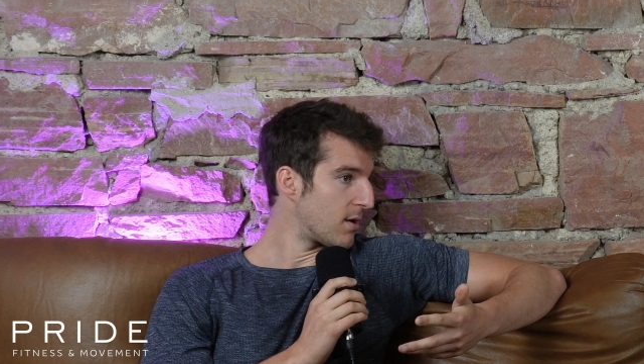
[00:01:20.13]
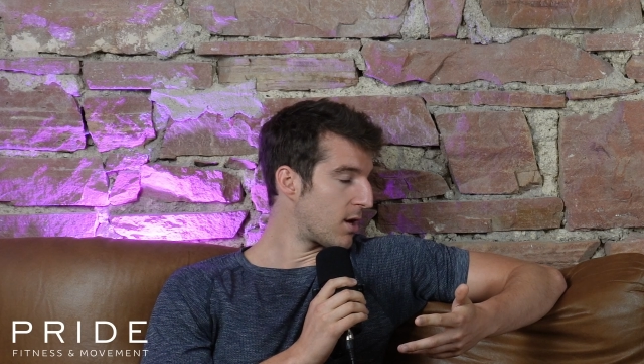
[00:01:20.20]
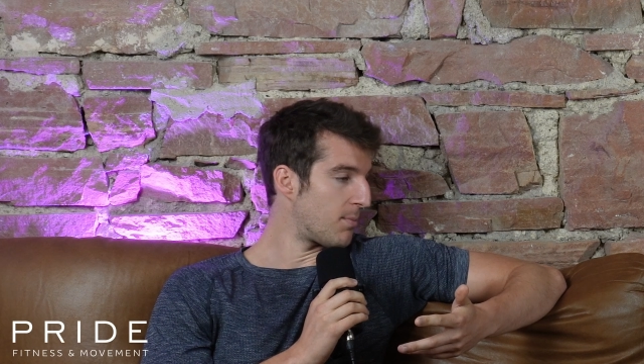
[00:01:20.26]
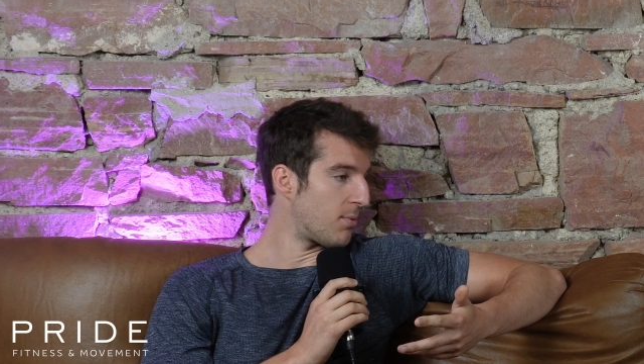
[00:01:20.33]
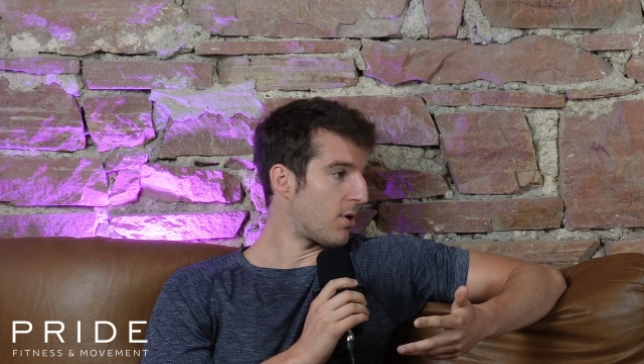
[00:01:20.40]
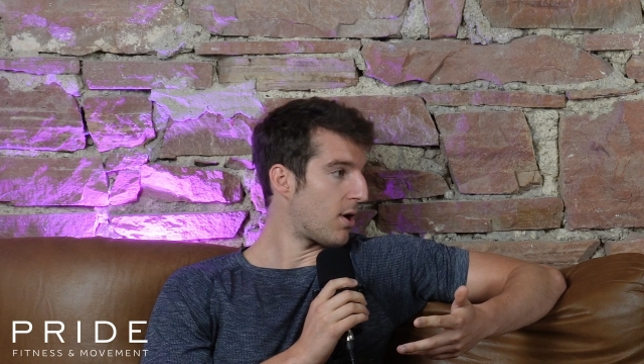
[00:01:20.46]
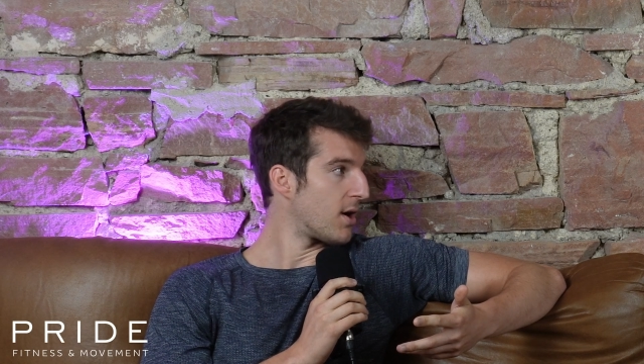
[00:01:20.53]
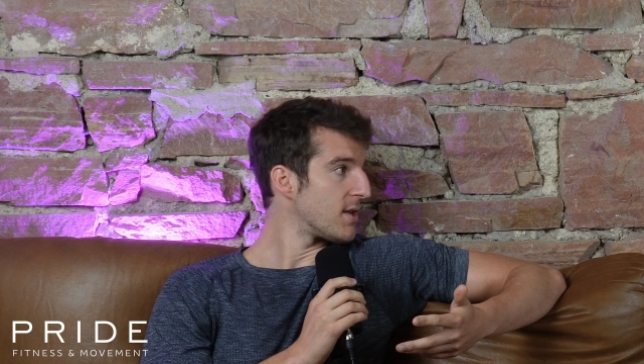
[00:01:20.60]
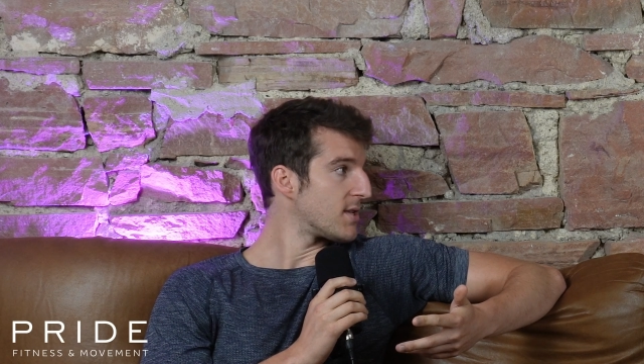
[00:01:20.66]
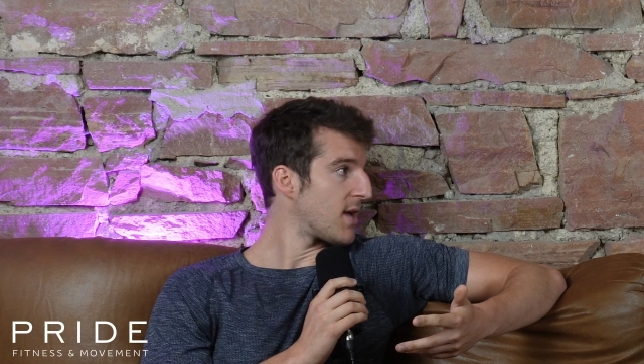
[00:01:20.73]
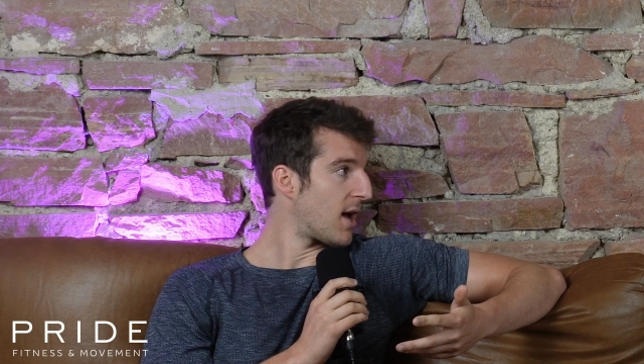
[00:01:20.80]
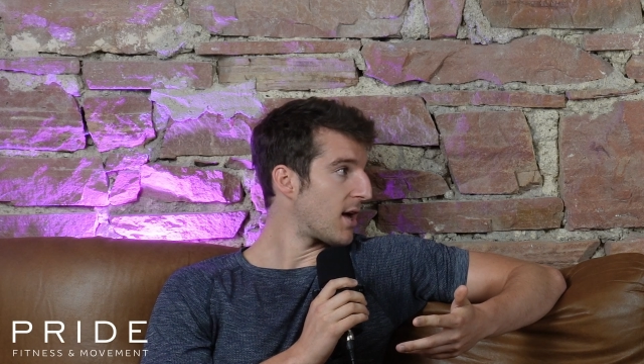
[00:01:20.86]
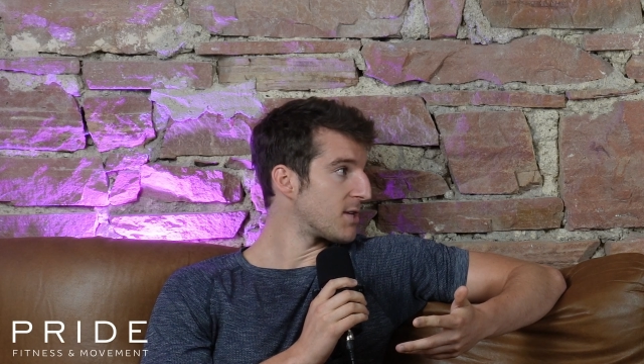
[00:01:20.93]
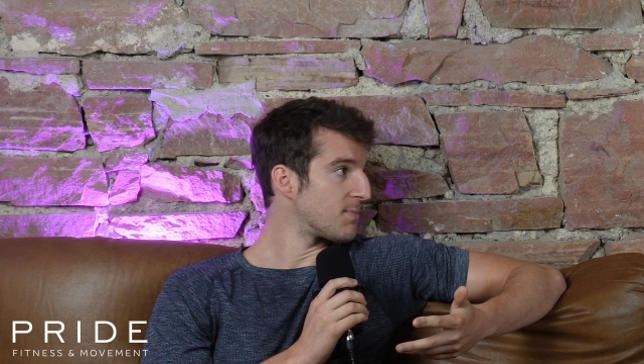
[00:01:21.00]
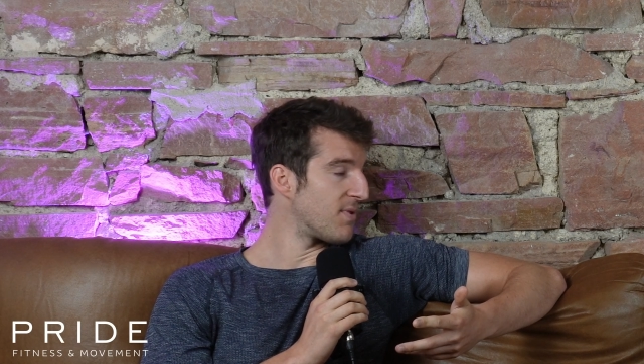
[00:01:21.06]
couple heart
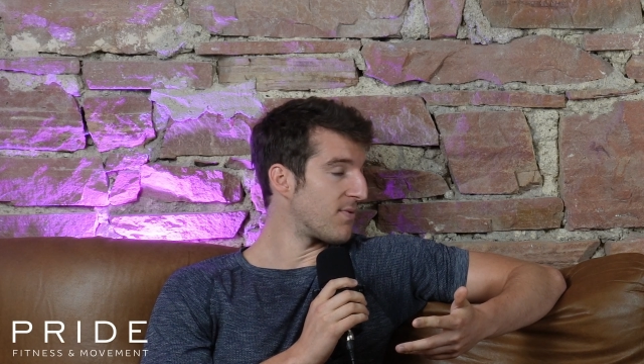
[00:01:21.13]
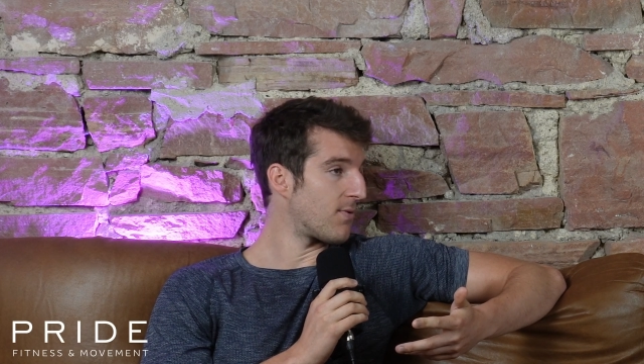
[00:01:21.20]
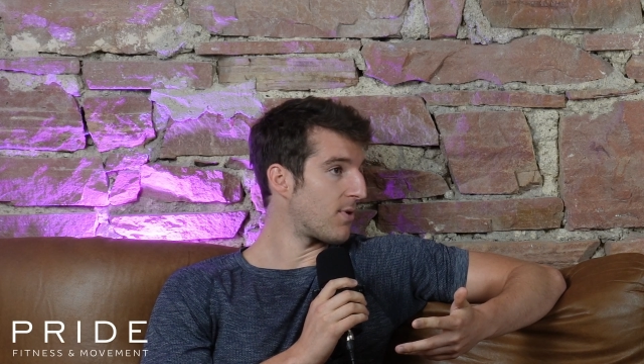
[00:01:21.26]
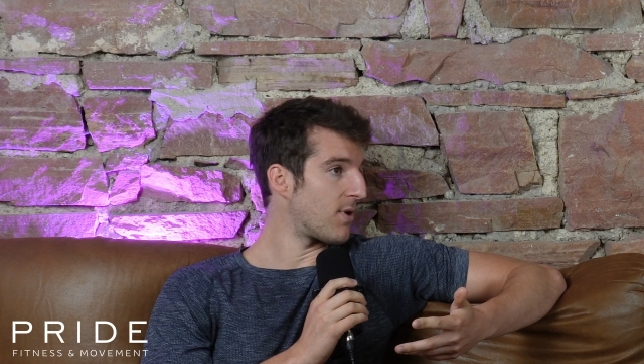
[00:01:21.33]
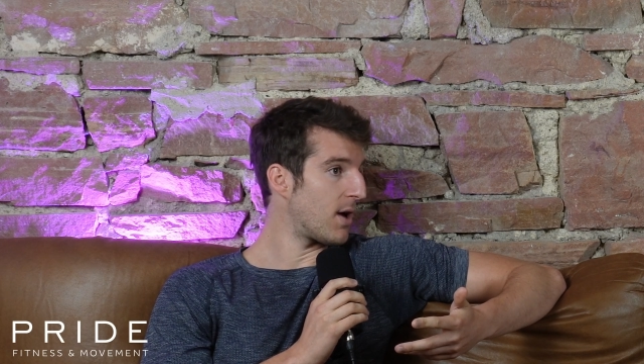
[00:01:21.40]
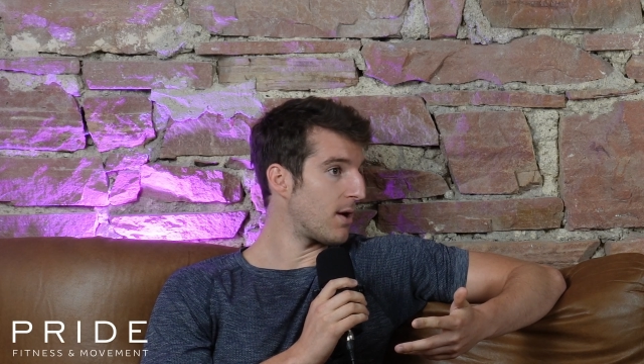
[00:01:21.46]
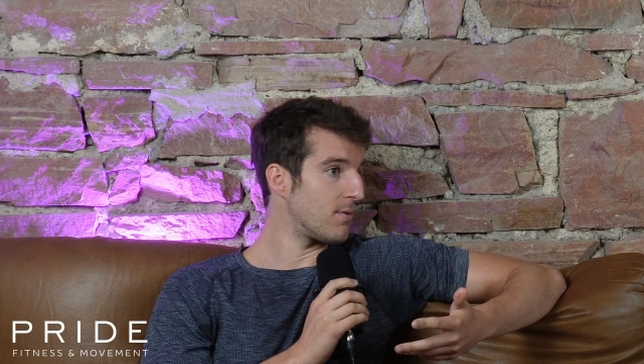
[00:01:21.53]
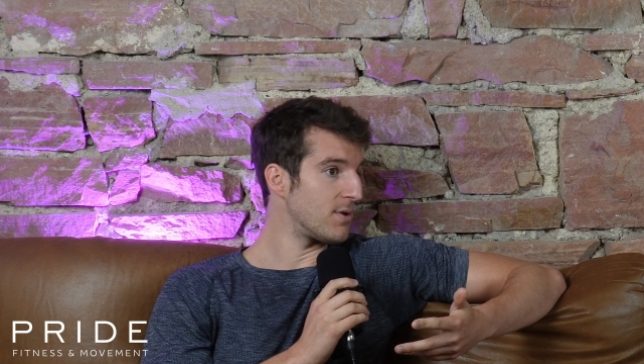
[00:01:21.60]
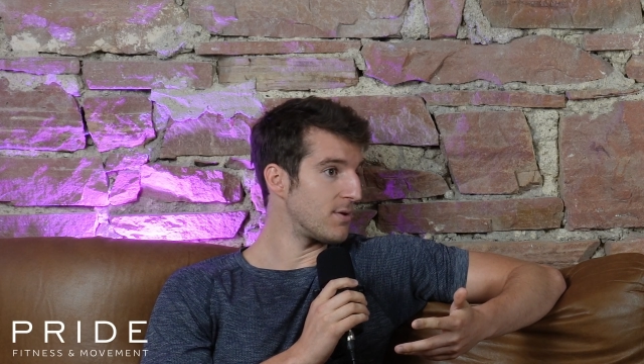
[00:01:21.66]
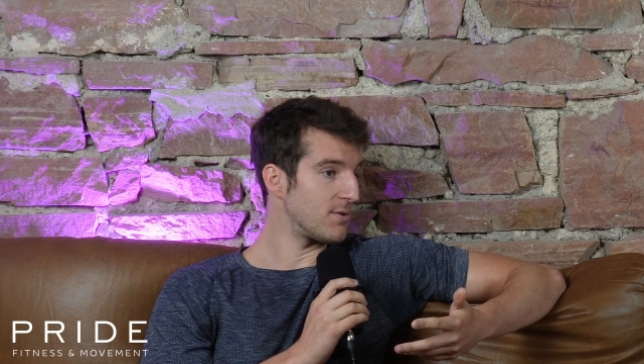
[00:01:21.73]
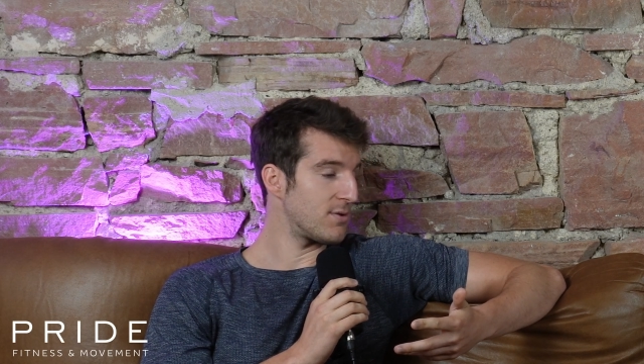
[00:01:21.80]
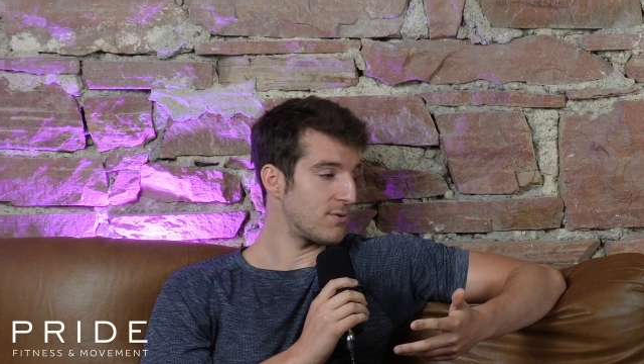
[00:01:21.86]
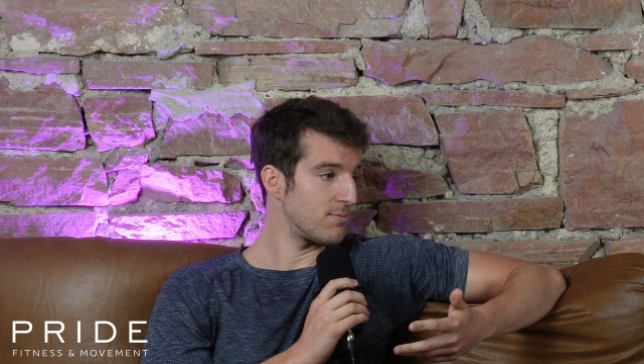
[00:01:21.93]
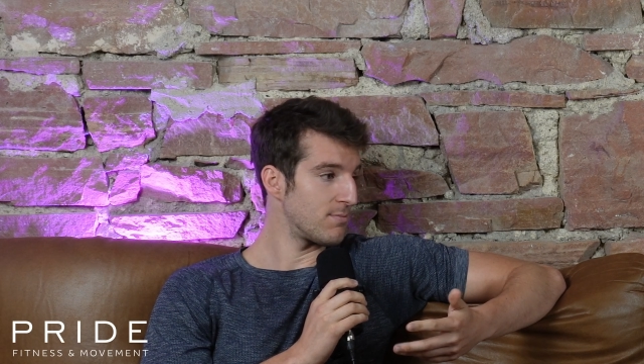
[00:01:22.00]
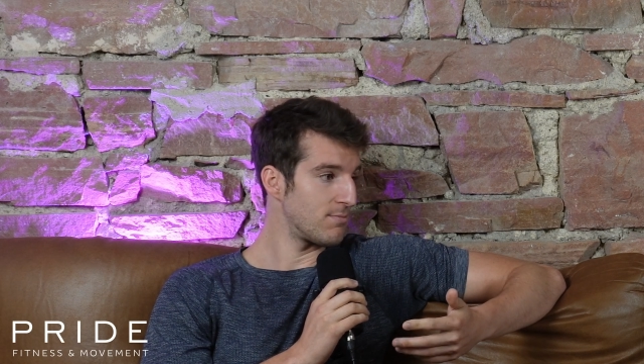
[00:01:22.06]
attacks before I
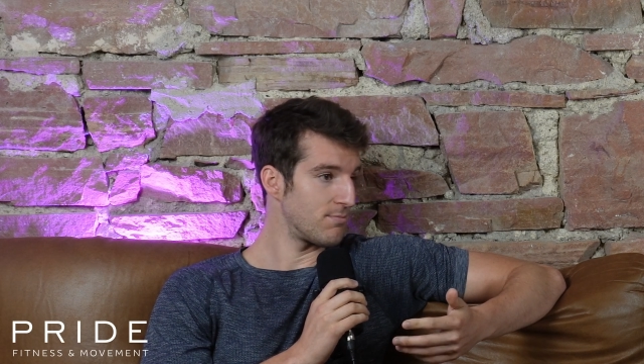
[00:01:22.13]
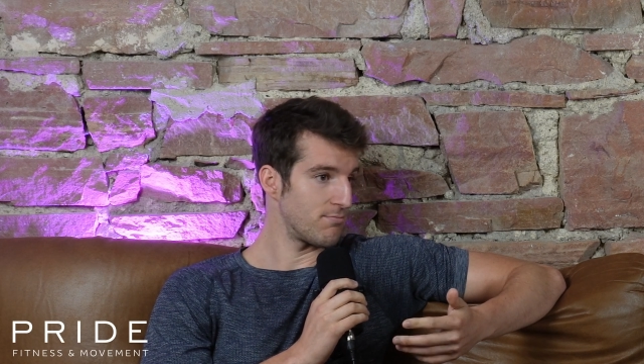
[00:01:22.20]
was